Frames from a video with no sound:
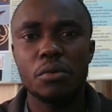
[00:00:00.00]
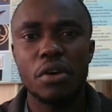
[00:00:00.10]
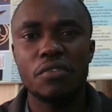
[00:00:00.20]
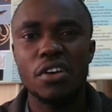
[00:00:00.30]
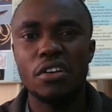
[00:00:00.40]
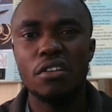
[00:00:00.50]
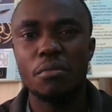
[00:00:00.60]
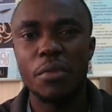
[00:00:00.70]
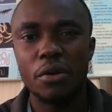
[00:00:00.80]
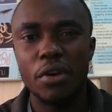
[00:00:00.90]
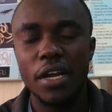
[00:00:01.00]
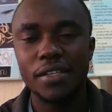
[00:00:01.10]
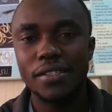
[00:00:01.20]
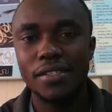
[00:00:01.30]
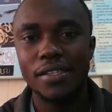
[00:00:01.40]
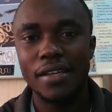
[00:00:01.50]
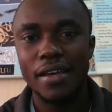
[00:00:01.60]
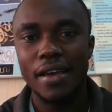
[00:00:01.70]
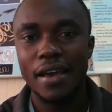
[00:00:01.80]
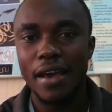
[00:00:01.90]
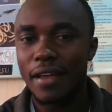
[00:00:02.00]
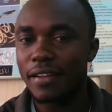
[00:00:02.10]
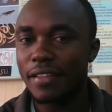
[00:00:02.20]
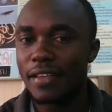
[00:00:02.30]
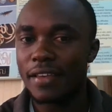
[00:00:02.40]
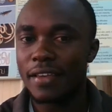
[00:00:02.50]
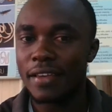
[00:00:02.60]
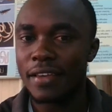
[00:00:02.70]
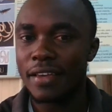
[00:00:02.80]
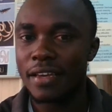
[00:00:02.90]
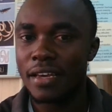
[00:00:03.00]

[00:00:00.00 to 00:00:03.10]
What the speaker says: We have the glomerulus and the